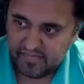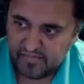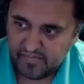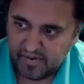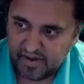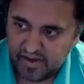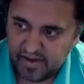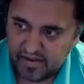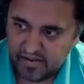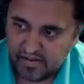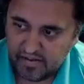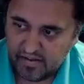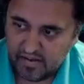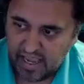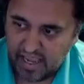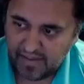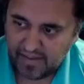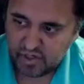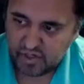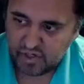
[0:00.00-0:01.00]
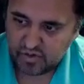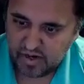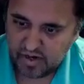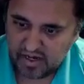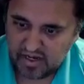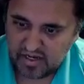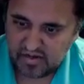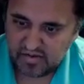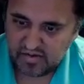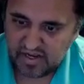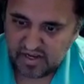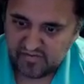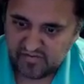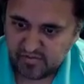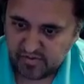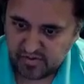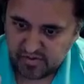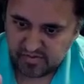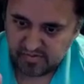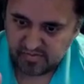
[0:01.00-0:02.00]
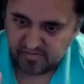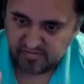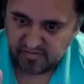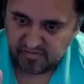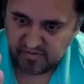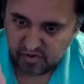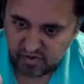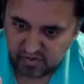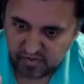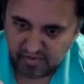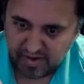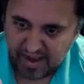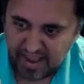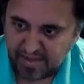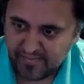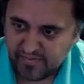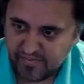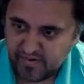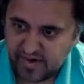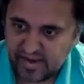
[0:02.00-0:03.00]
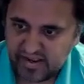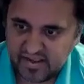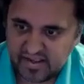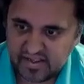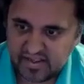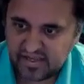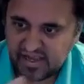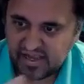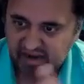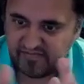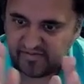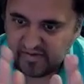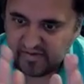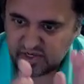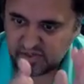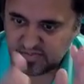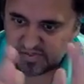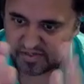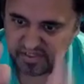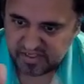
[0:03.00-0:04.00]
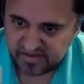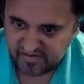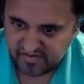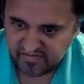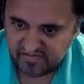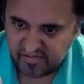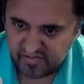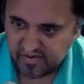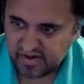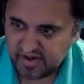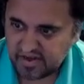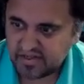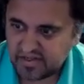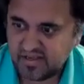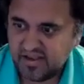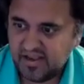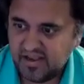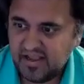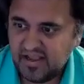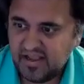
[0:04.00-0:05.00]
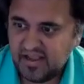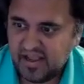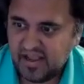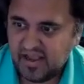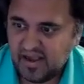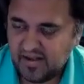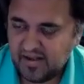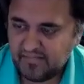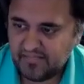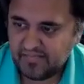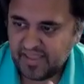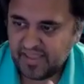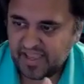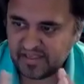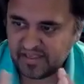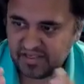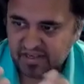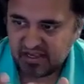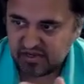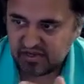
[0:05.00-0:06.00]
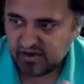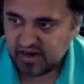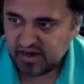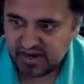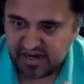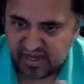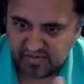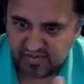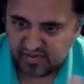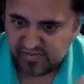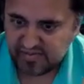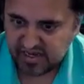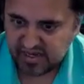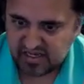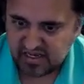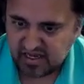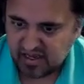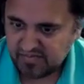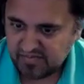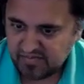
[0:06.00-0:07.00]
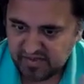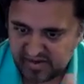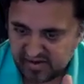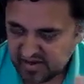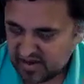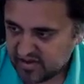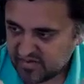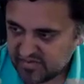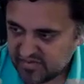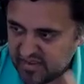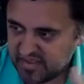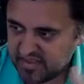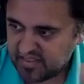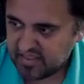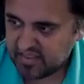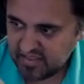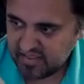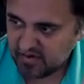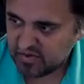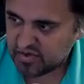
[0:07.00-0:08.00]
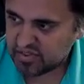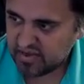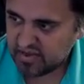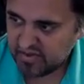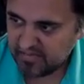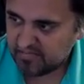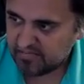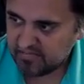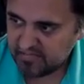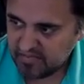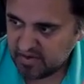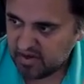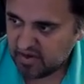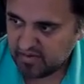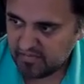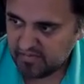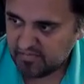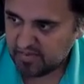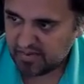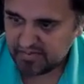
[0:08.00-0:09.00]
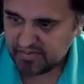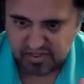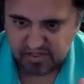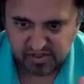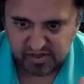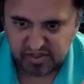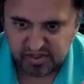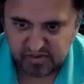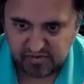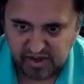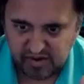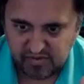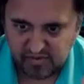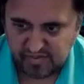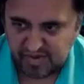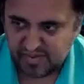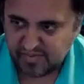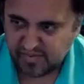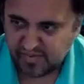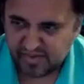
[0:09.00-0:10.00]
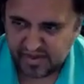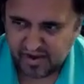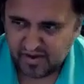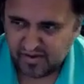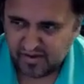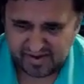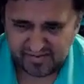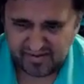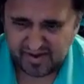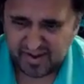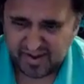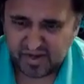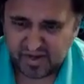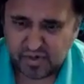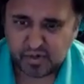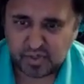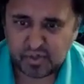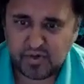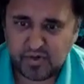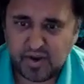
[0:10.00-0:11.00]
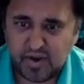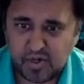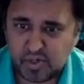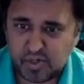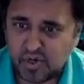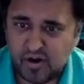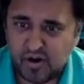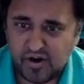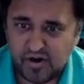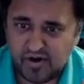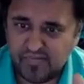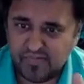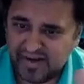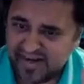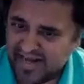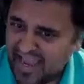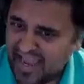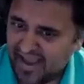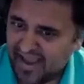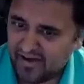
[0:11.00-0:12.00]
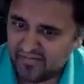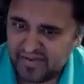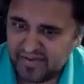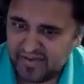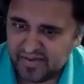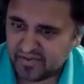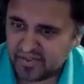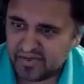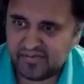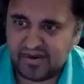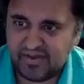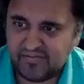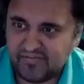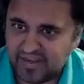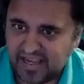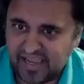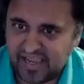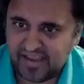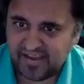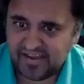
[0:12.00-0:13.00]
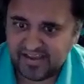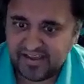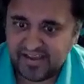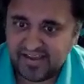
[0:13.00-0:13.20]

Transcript: But how much training do you need for an Uber app, right? It's got a very specific focus that says, all right, I need to be picked up. And there are some bumps along the way where people are like, oh, I'm getting into a stranger's car, but now people do it every day.